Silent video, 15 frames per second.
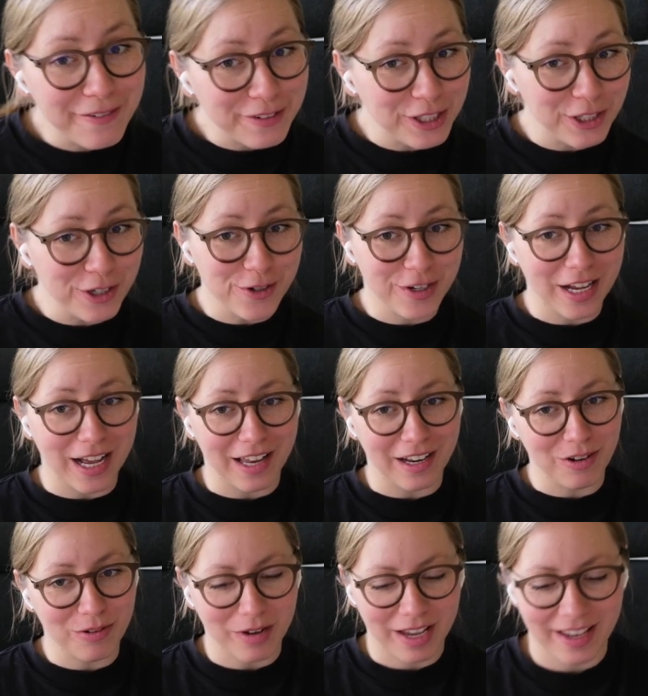new
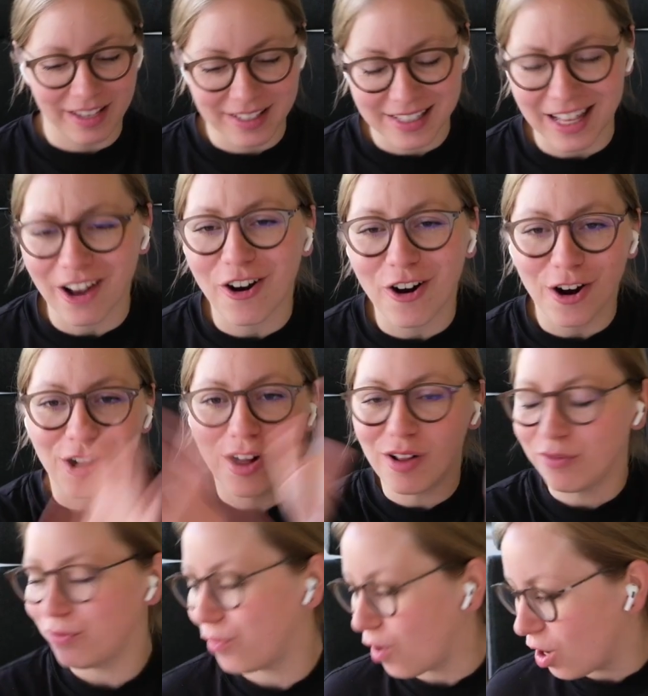colorways that are
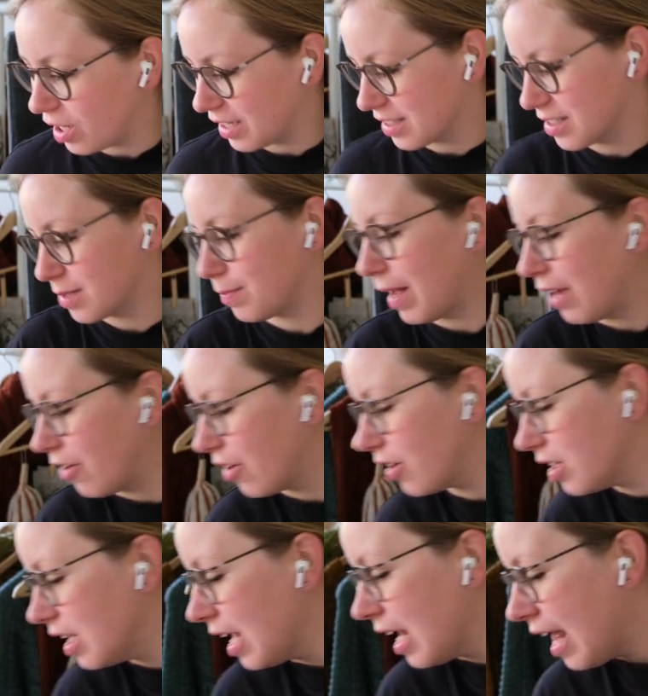all fall inspired.